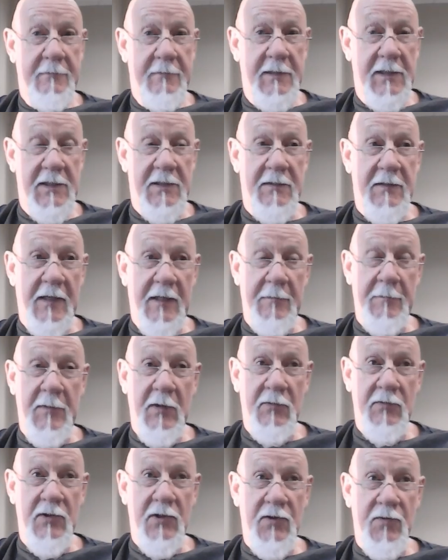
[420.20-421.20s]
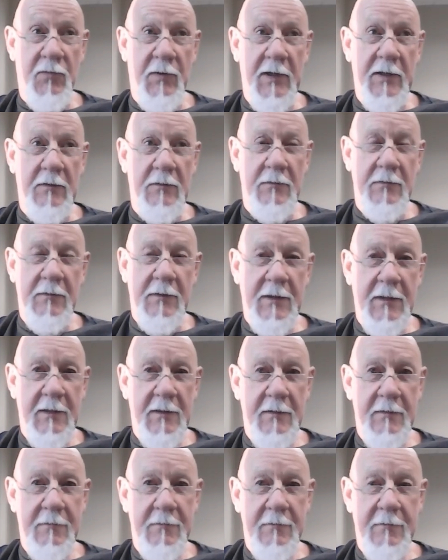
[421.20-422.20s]
Is hypnosis real?
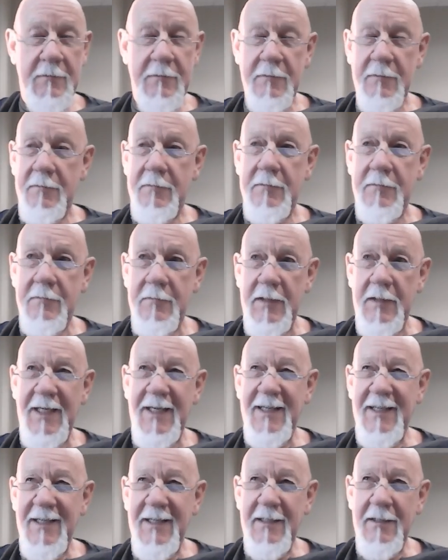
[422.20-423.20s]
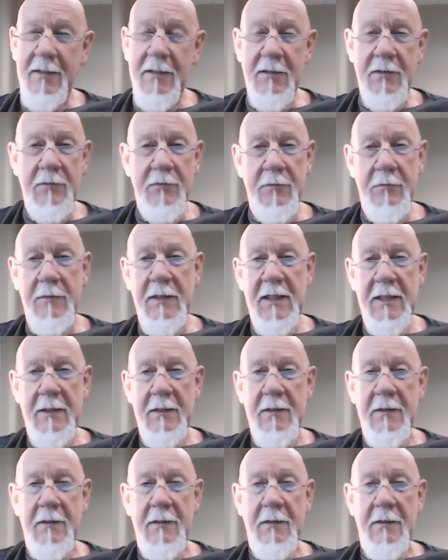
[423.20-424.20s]
Yeah and no.
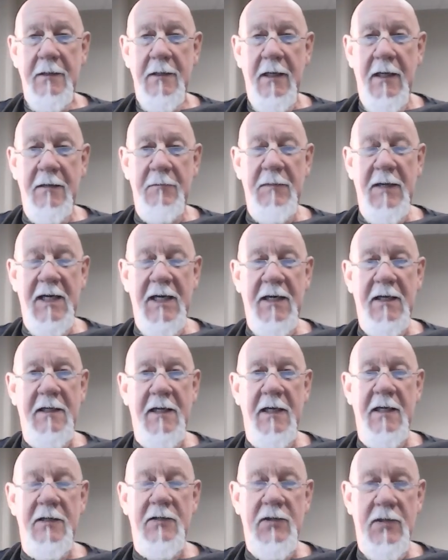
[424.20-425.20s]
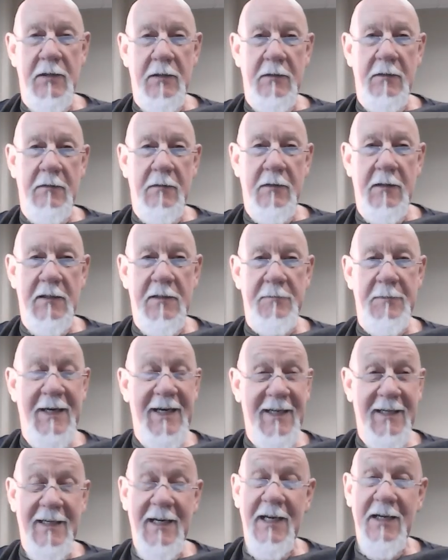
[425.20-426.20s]
And meditation. Is
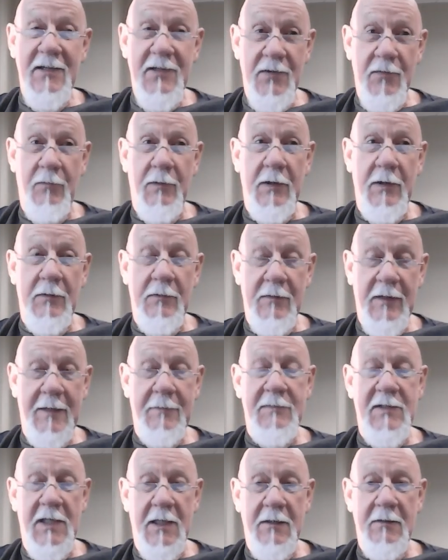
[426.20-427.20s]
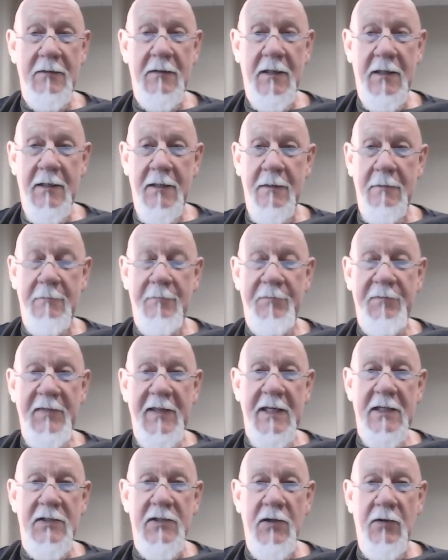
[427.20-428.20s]
meditation real? Absolutely.
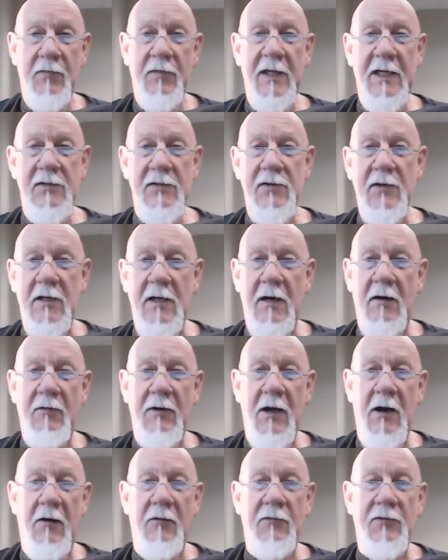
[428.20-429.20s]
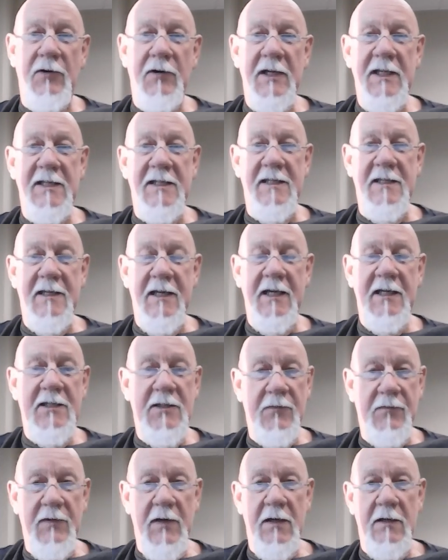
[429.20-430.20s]
So these are called alternate states
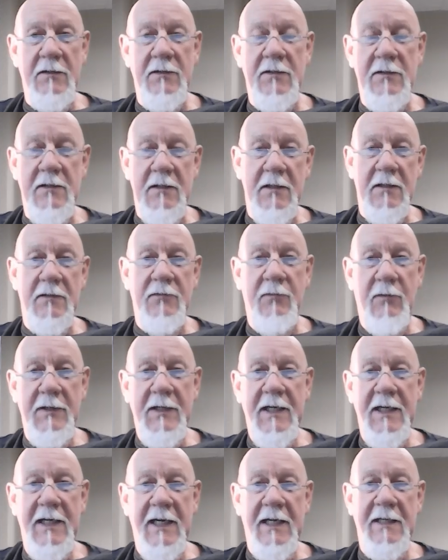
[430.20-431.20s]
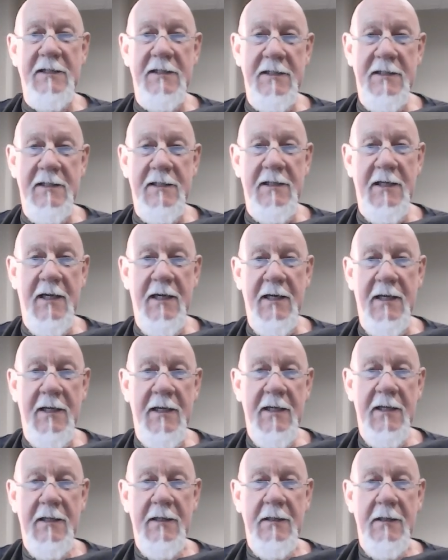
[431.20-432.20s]
of consciousness. What did I just say?
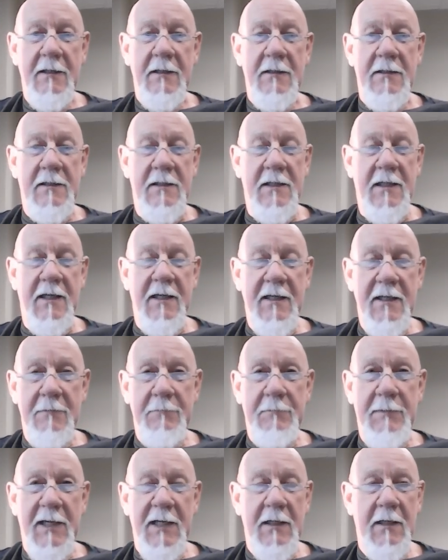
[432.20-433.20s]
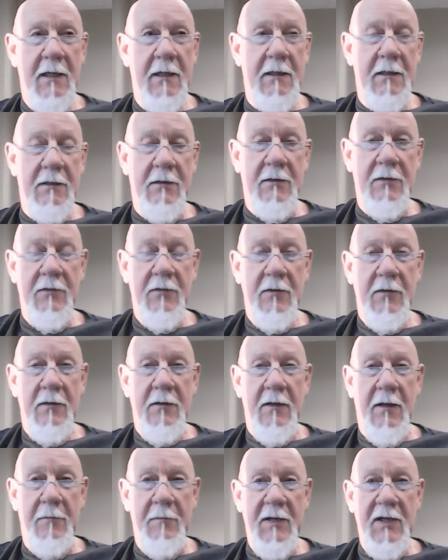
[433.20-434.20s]
Sleep? Uh-oh.
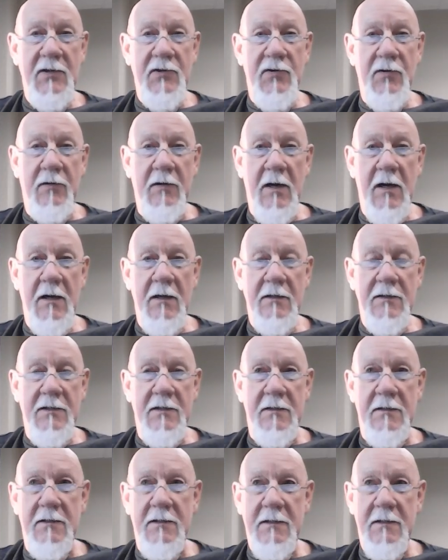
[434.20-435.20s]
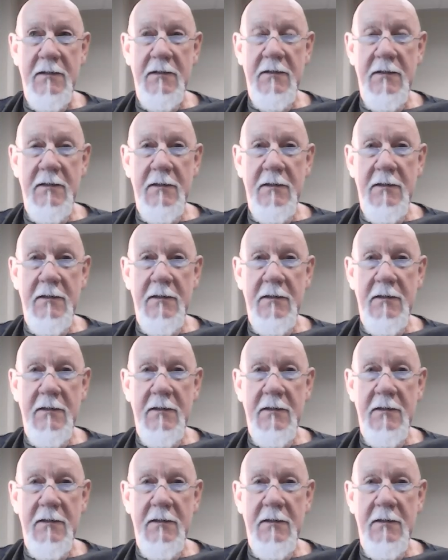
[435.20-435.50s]
That means you're conscious.